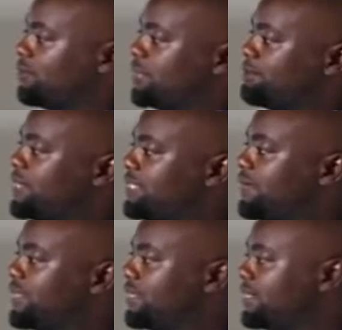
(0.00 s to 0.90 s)
The place
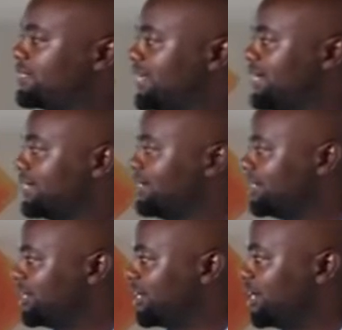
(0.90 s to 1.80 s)
where there is
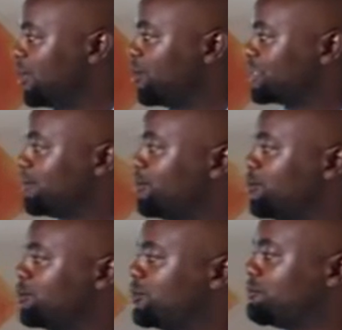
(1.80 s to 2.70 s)
N, you are
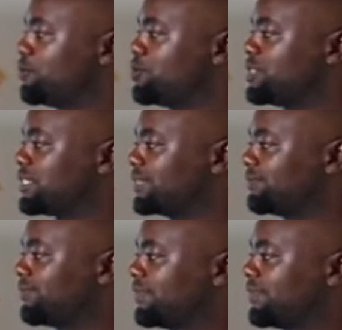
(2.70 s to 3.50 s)
supposed to put